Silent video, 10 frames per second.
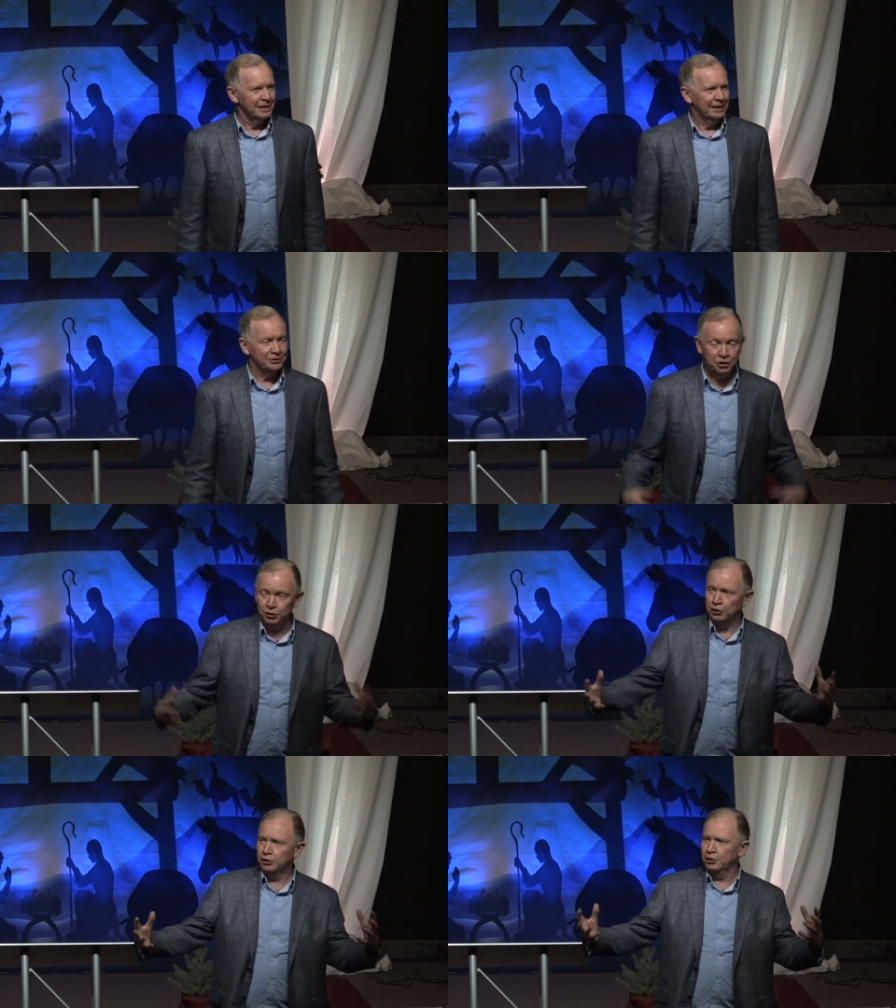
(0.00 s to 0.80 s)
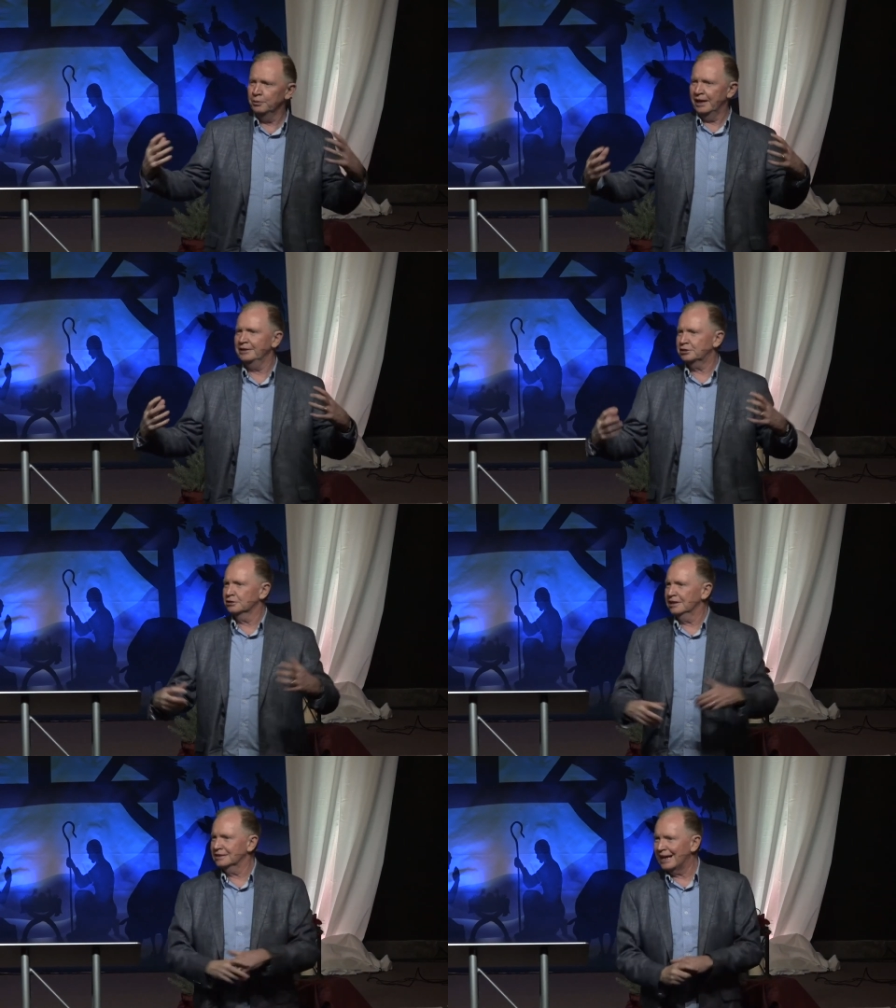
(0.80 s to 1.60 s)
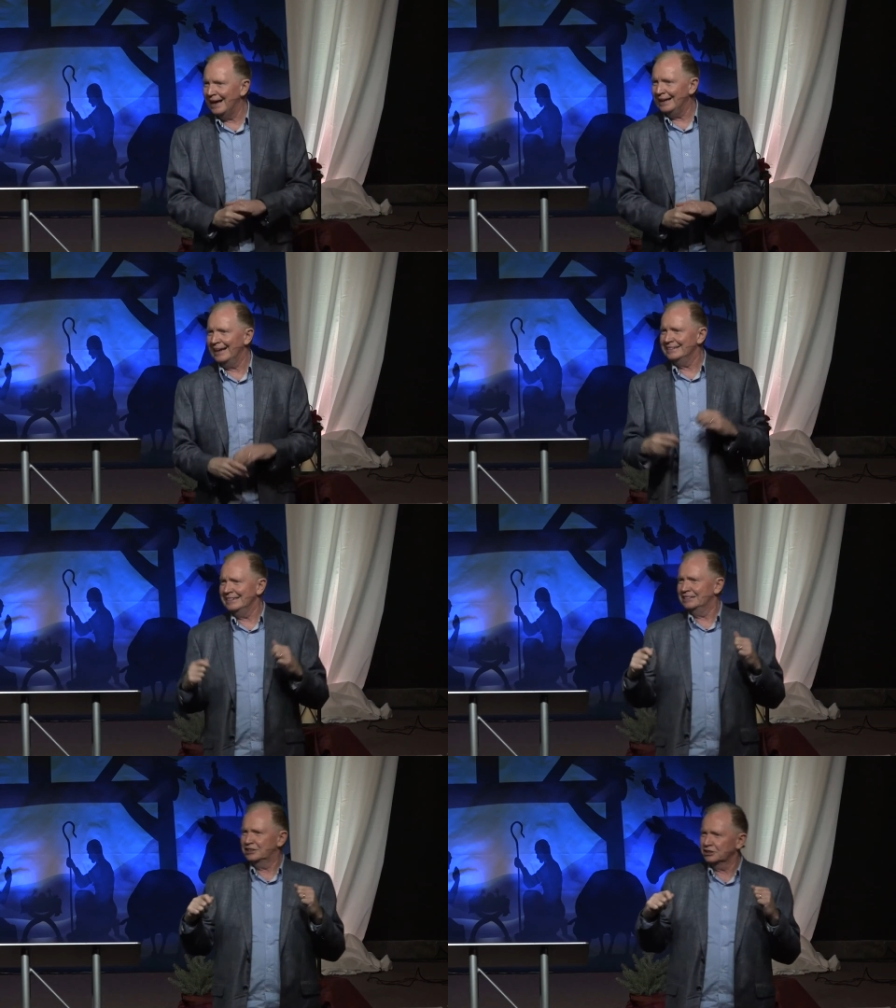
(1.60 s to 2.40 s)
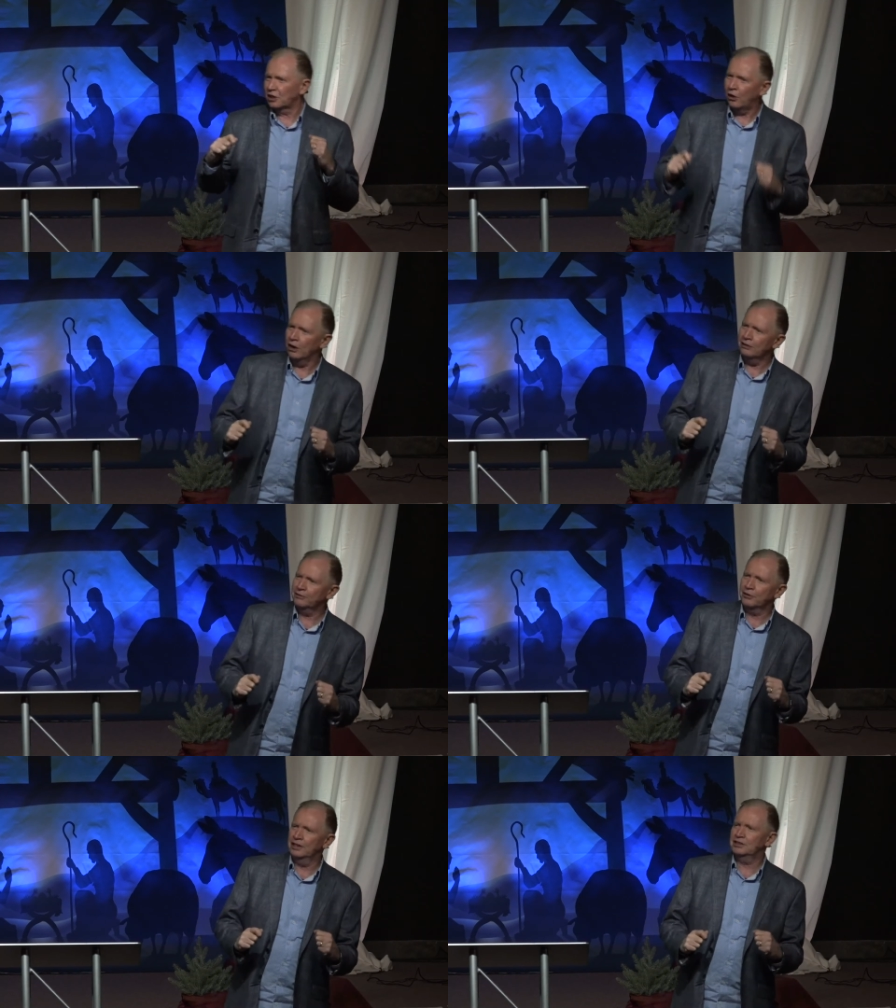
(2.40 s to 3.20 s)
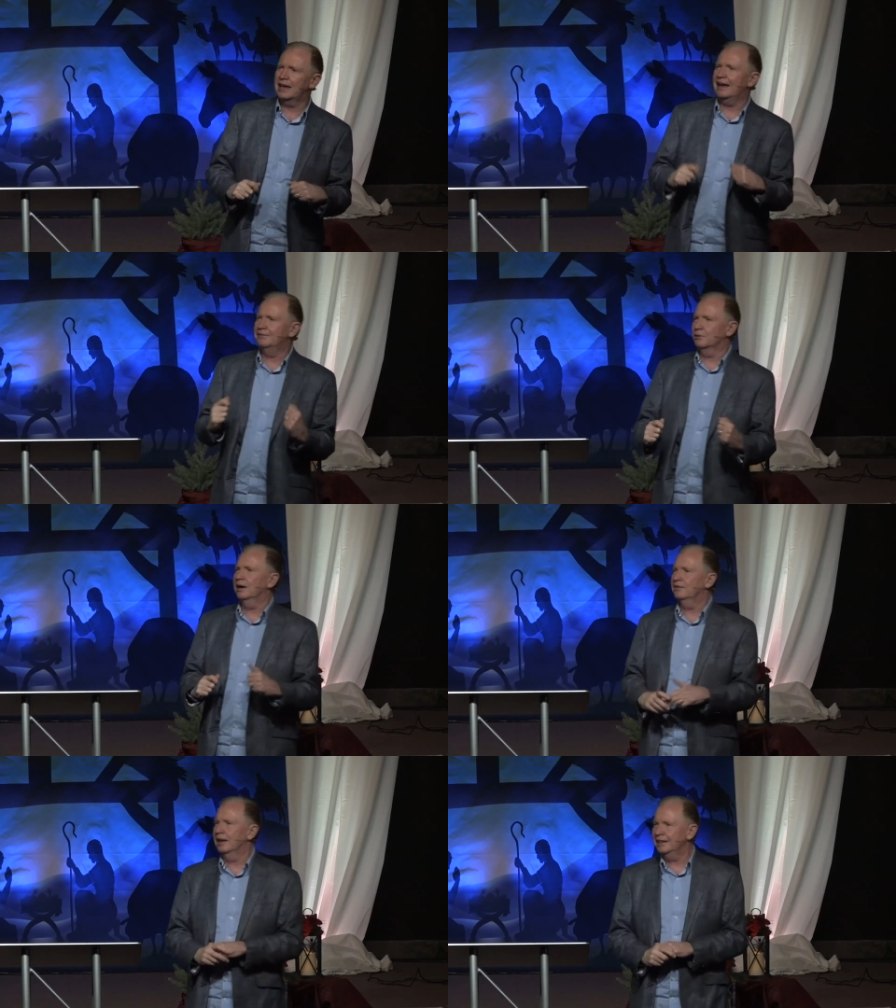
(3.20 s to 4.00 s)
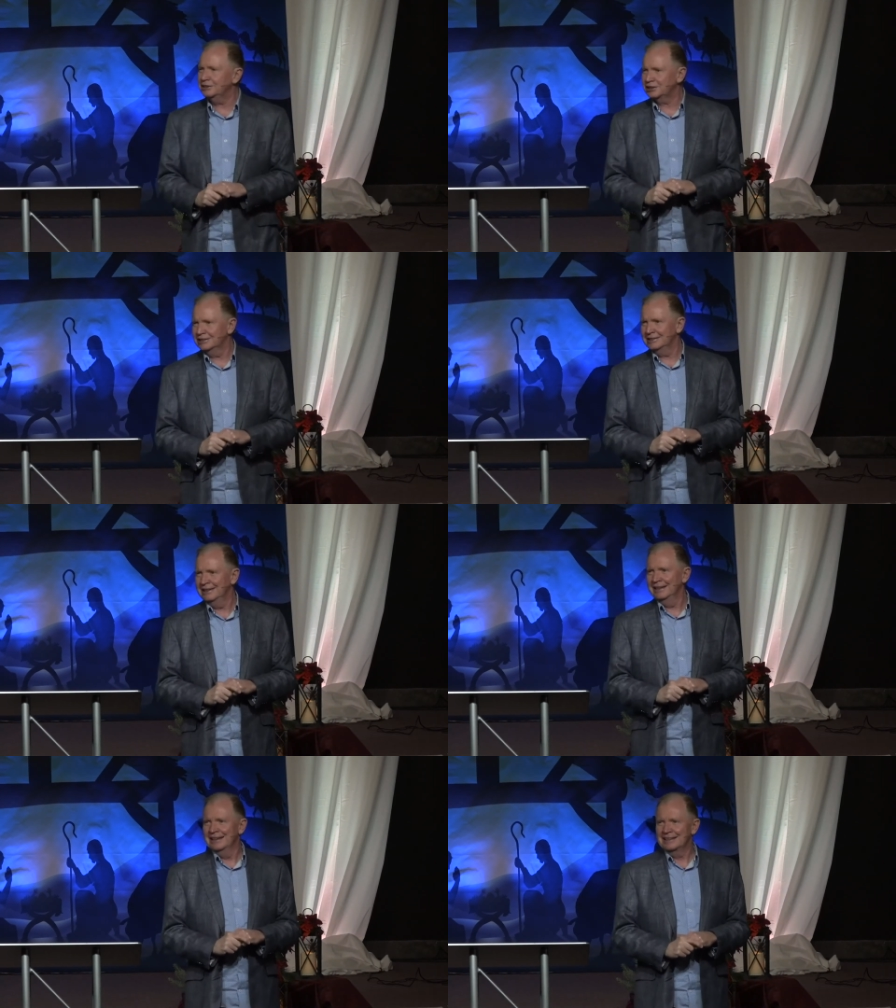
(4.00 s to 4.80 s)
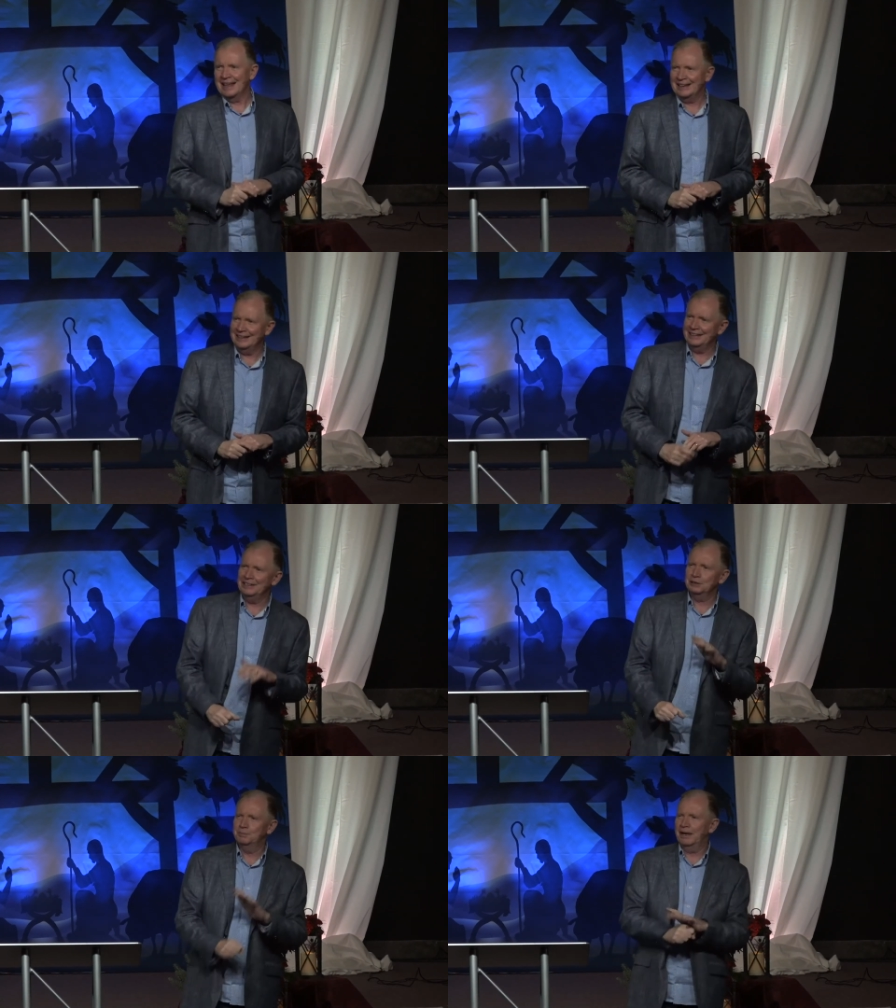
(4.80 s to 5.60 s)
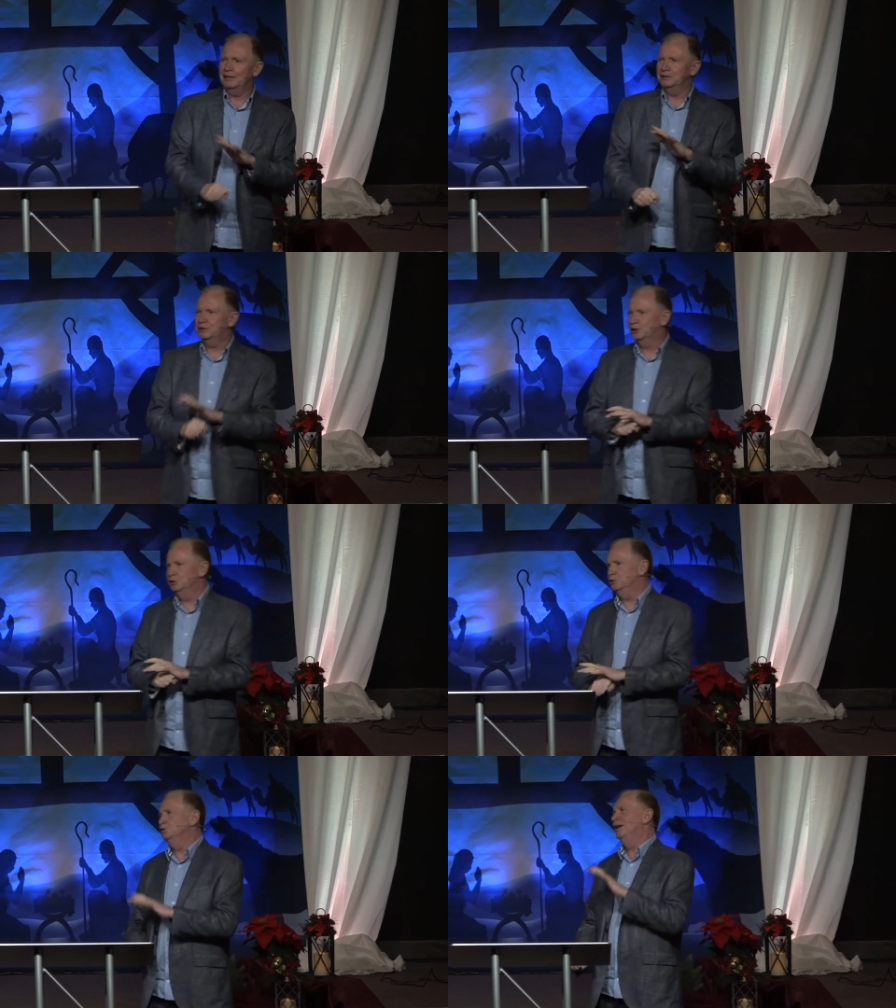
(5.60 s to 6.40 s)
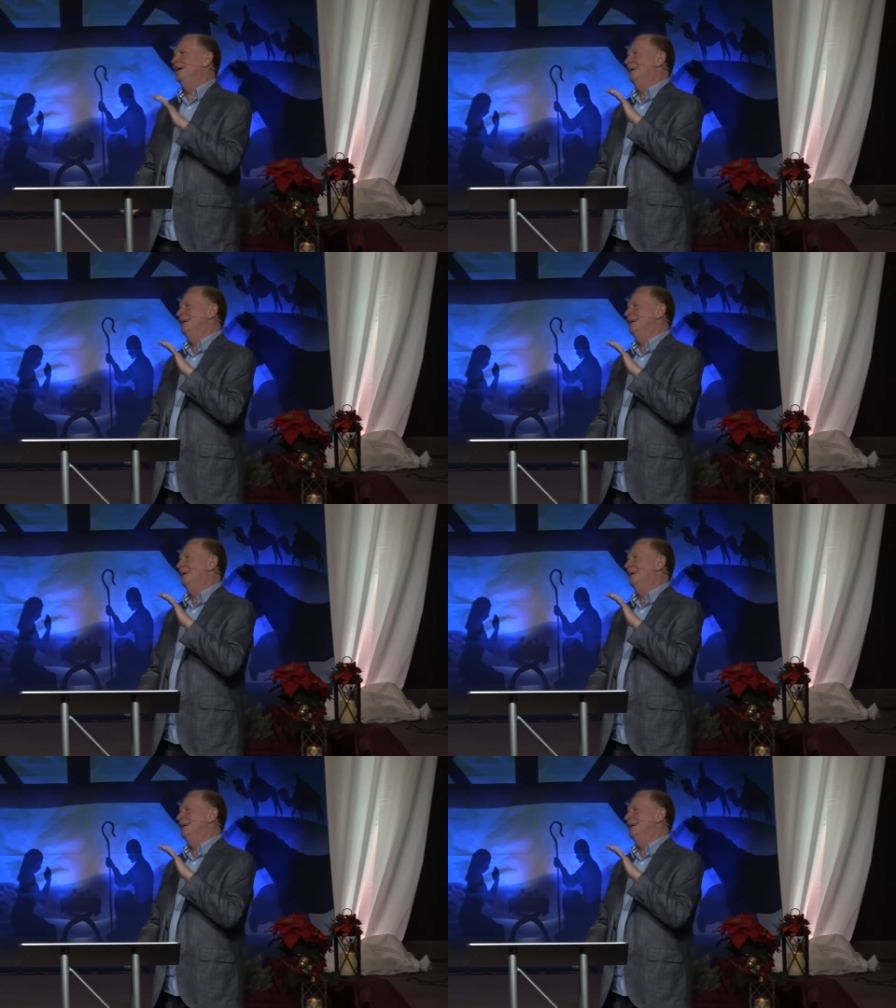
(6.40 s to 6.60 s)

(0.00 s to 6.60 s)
And so your human nature is, I, I, it's just hard for us to have a revelation that it is better to